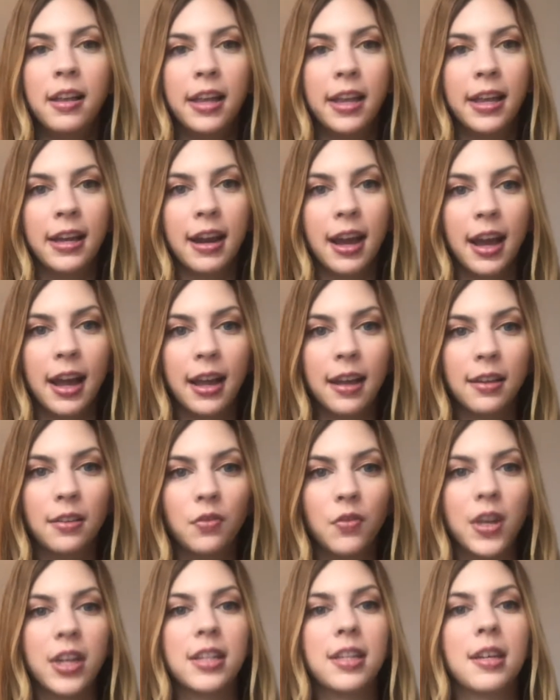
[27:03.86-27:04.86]
And I
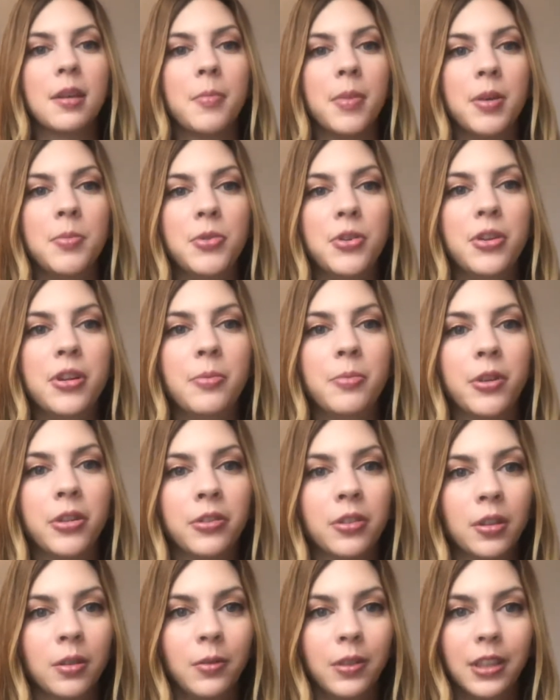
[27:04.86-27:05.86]
like to get my beauty
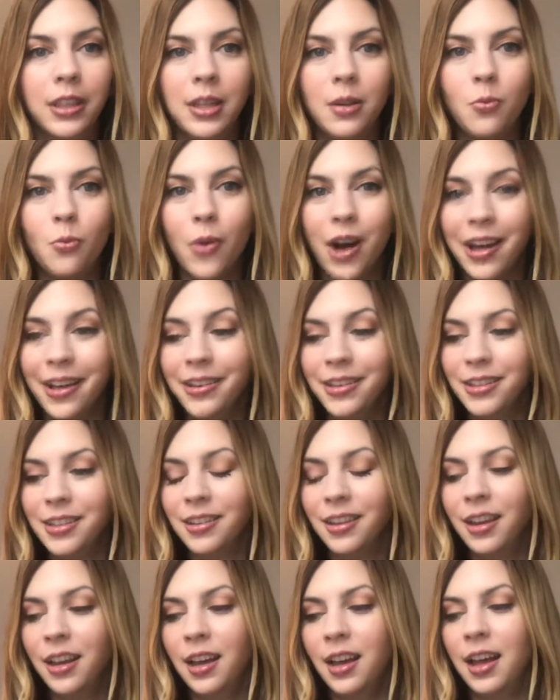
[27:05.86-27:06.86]
blender really wet
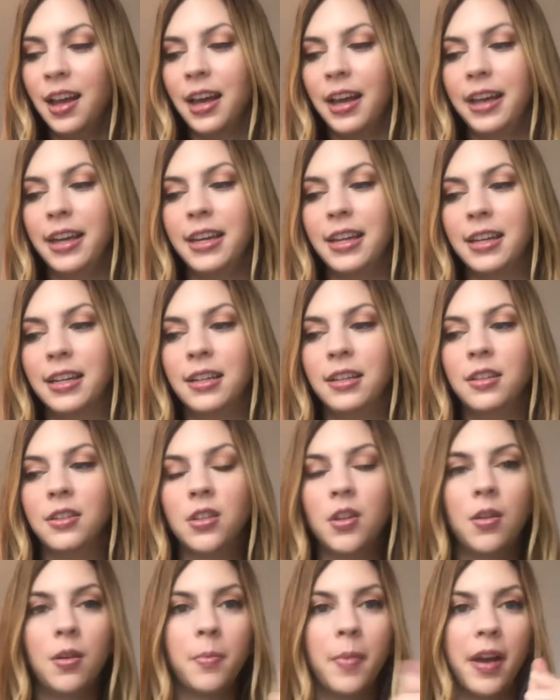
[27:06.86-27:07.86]
and
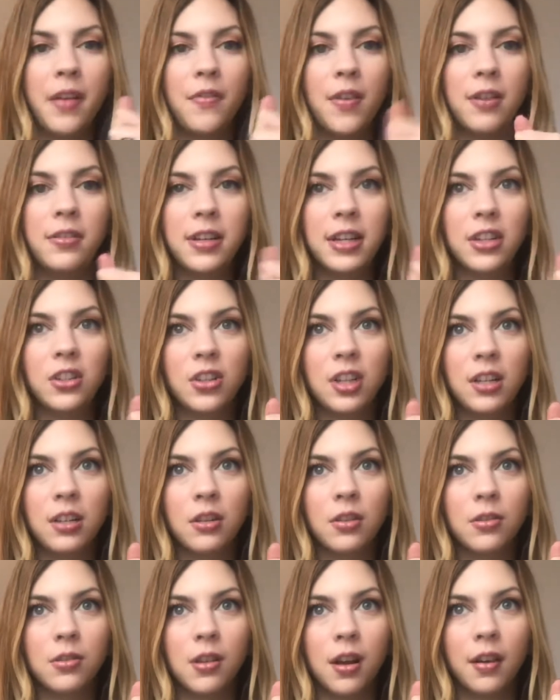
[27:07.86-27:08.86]
so that my foundation
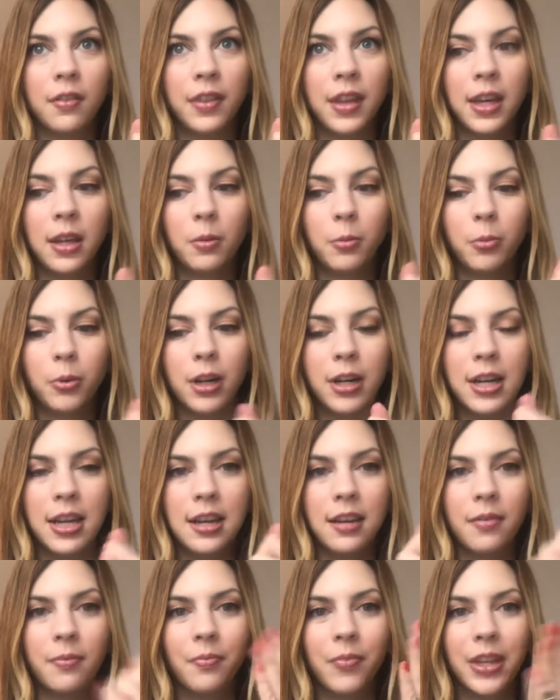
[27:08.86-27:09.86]
goes on like
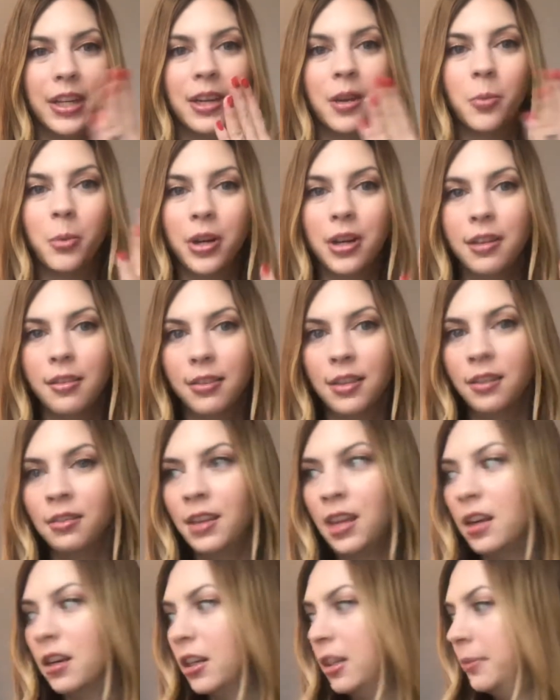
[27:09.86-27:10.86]
in a pretty thin
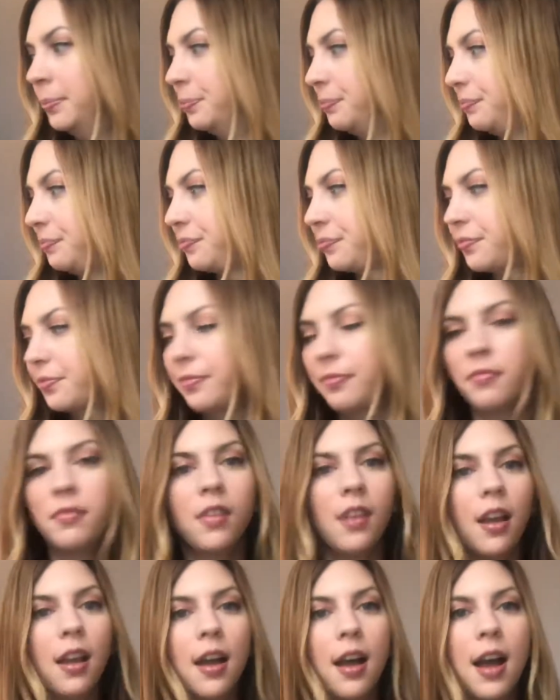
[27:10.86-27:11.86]
layer.
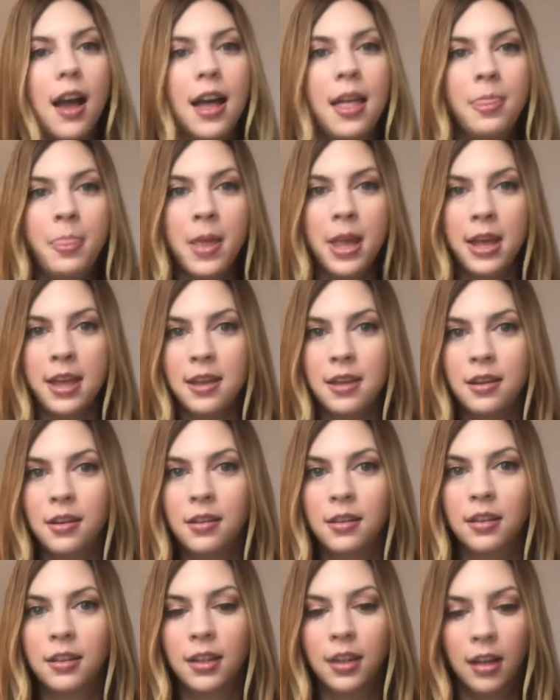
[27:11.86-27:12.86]
And
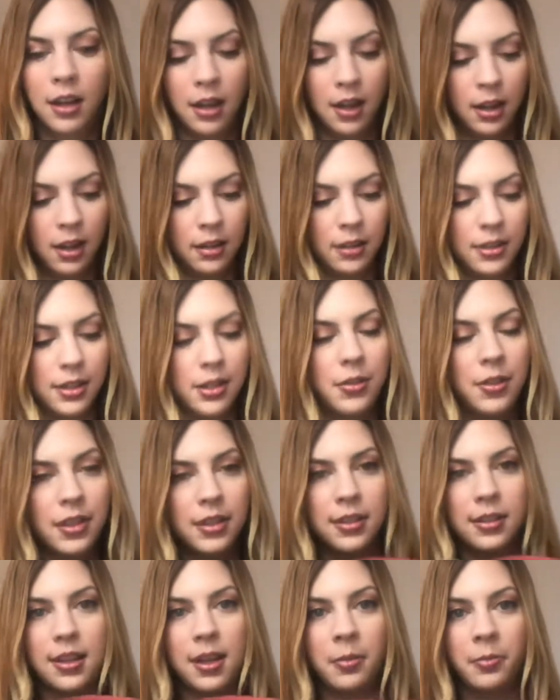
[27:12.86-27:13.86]
then, so
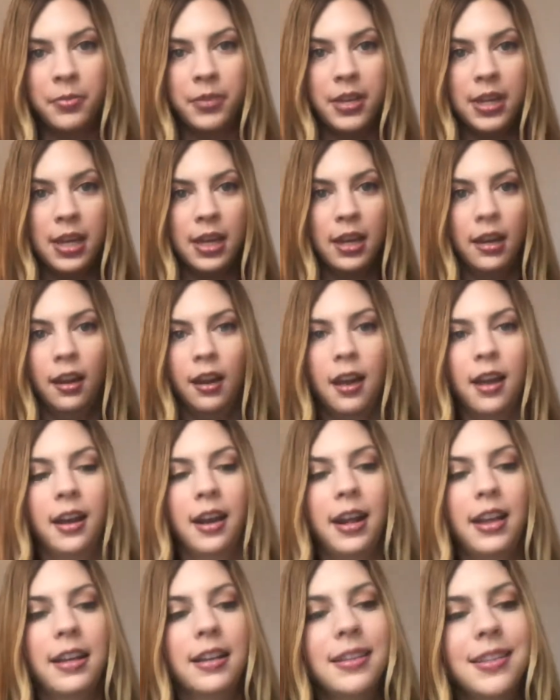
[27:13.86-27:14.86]
this is empty. And
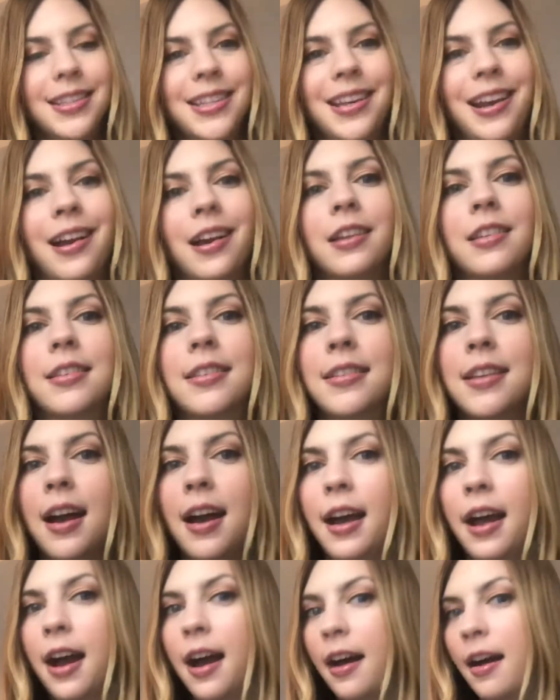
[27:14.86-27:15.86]
I guess next
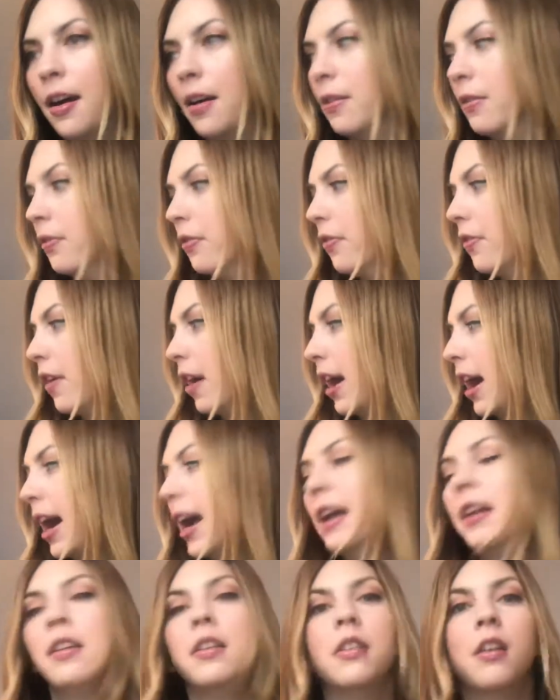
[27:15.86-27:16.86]

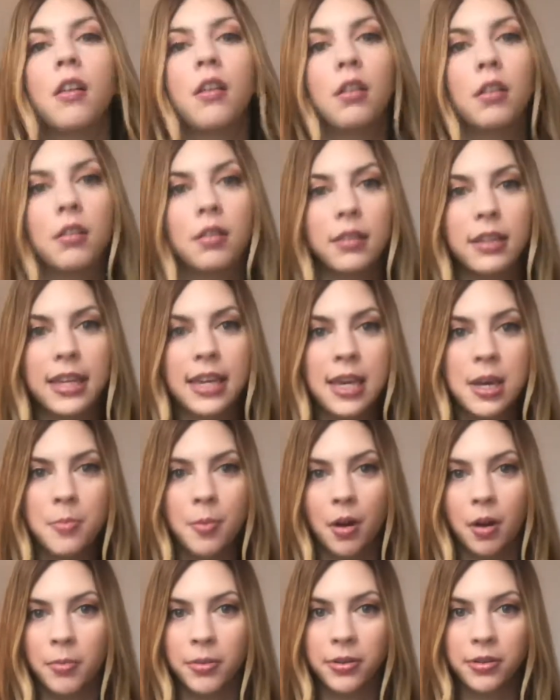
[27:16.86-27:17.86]
I
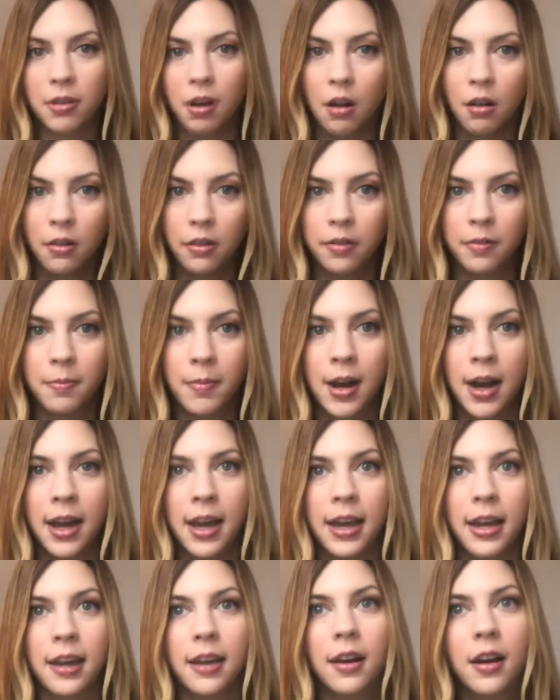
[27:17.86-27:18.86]
keep almost all of
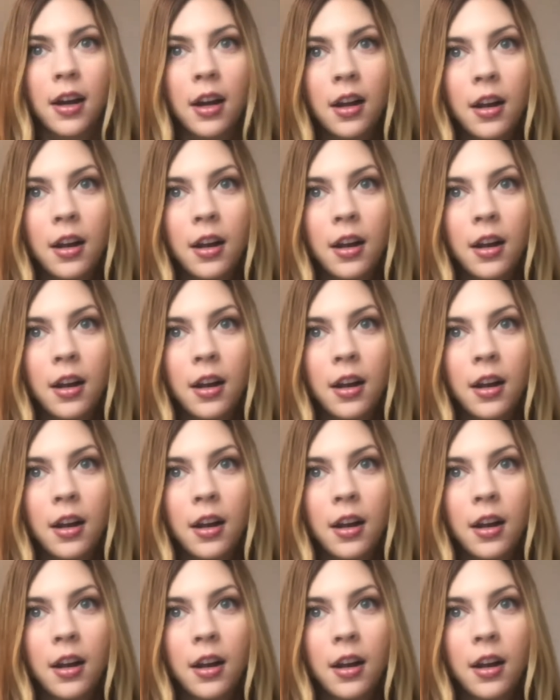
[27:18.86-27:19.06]
my